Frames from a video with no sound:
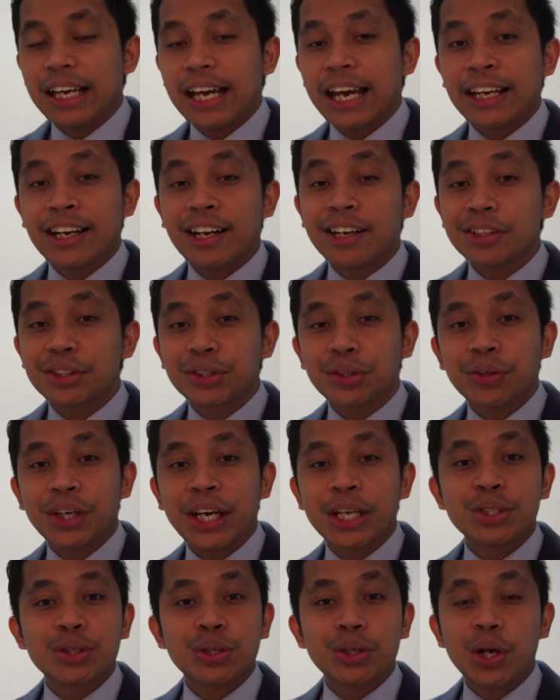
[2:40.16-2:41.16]
and also
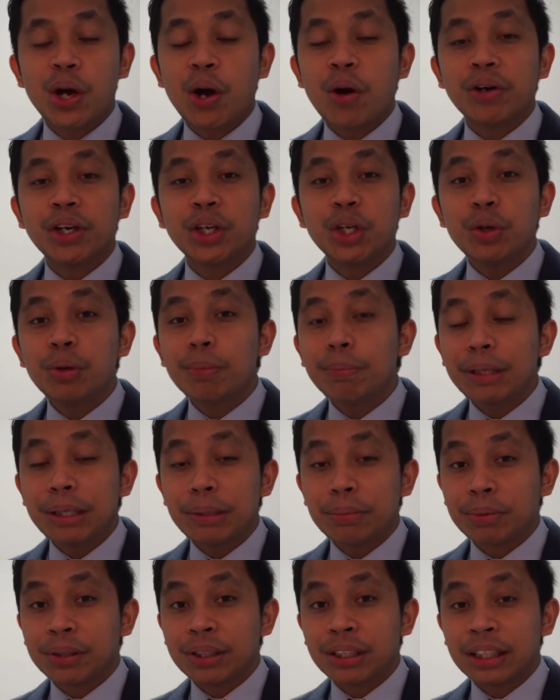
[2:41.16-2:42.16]
get to know new
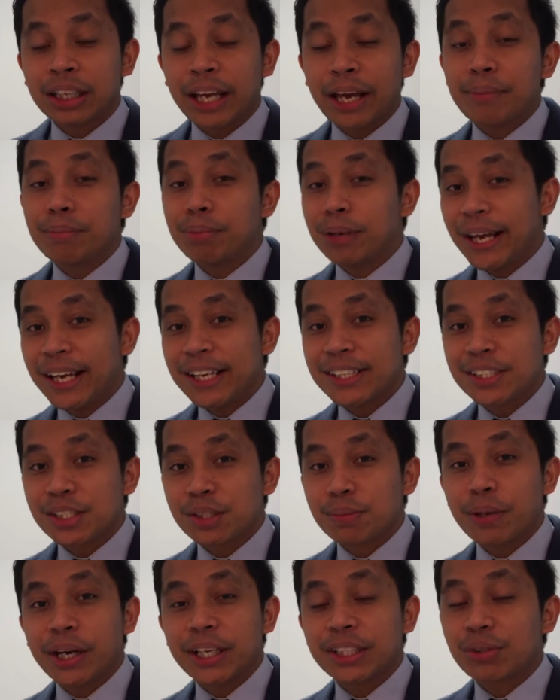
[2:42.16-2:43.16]
people and
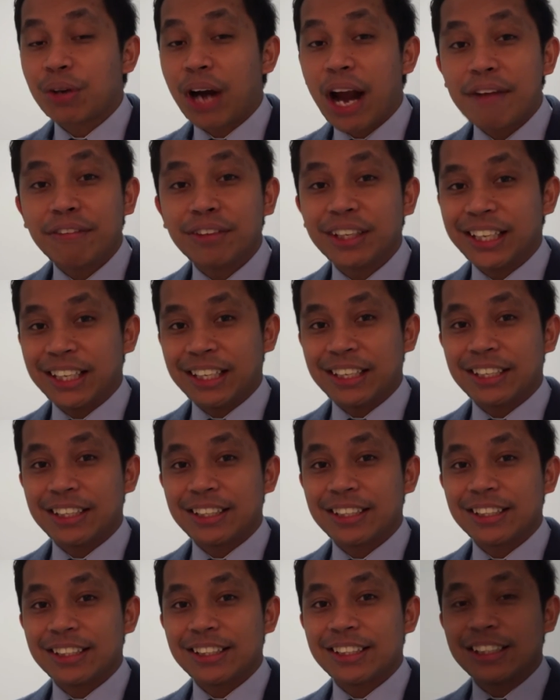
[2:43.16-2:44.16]
places by traveling.
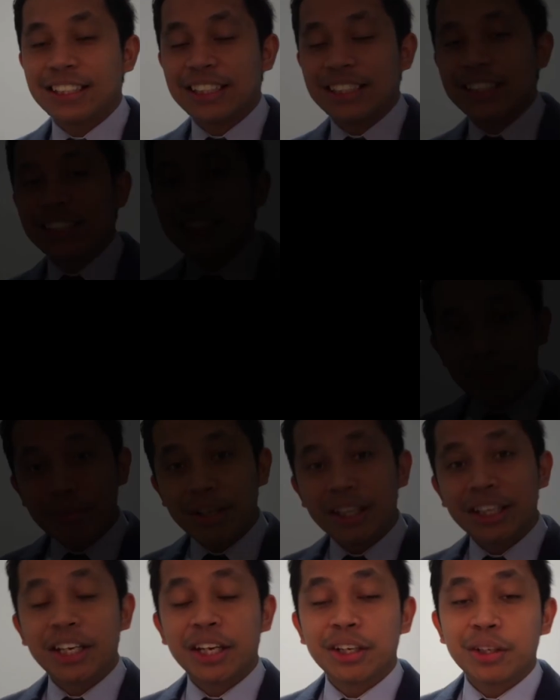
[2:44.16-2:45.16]
My
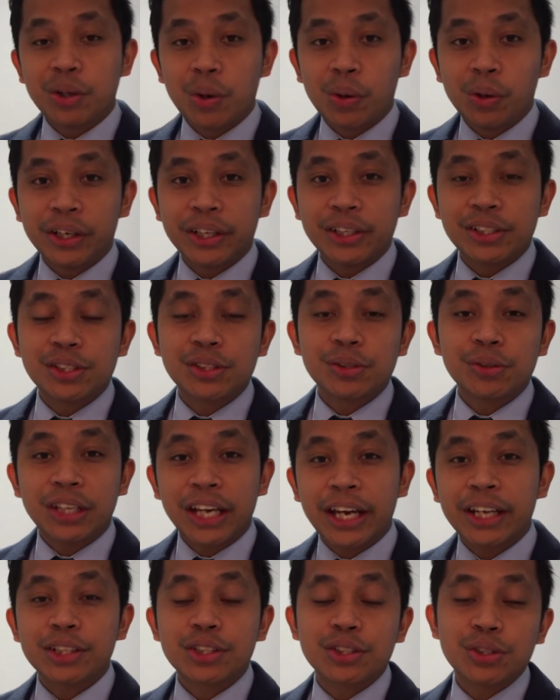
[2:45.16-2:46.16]
immediate goal is to
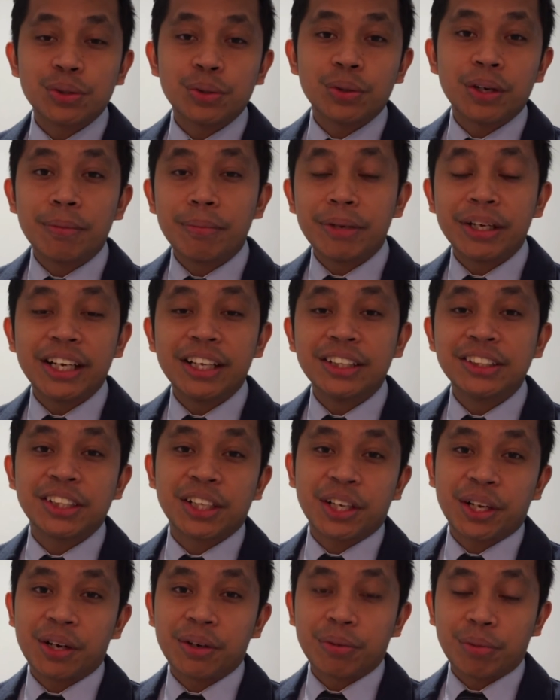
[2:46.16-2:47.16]
get to a
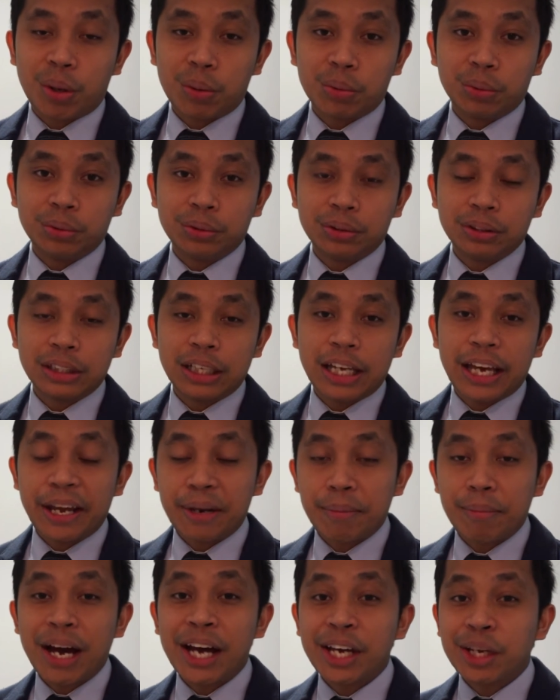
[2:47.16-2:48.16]
managerial role,
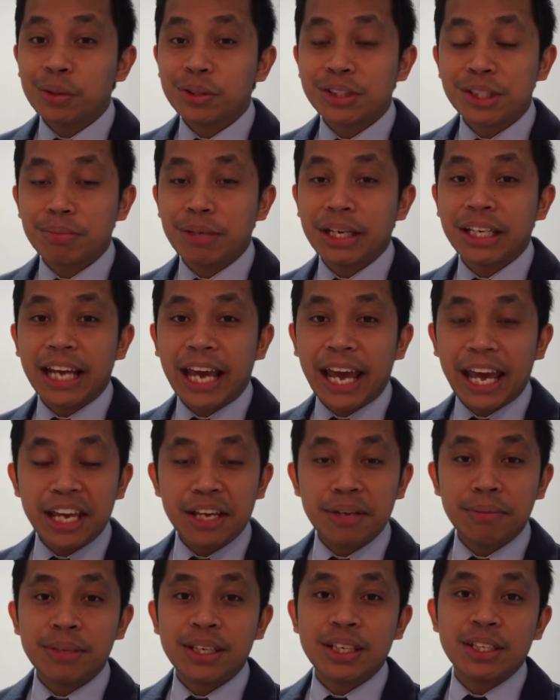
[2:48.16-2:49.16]
and my ultimate
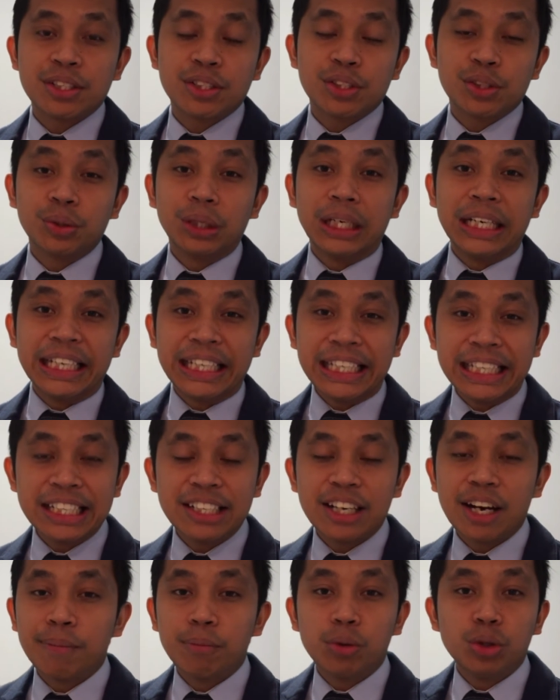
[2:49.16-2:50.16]
aim is to
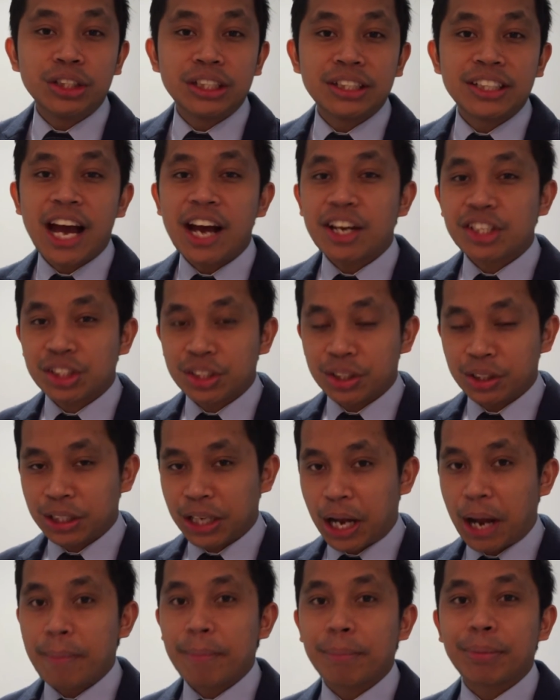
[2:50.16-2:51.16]
lead a multinational
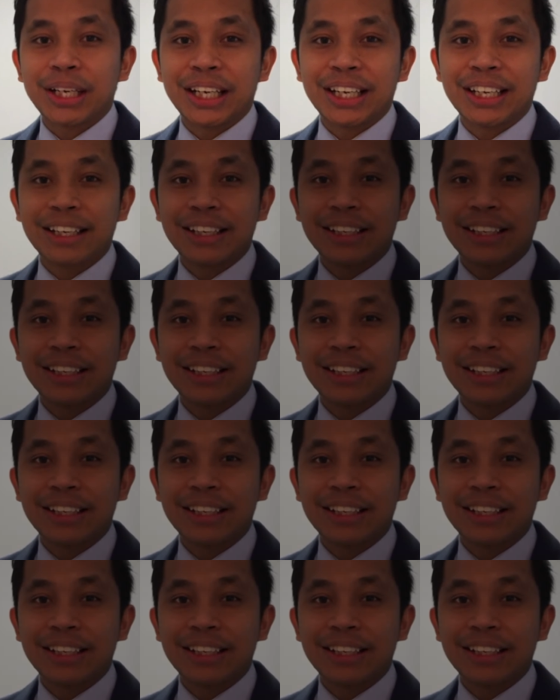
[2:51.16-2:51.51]
company.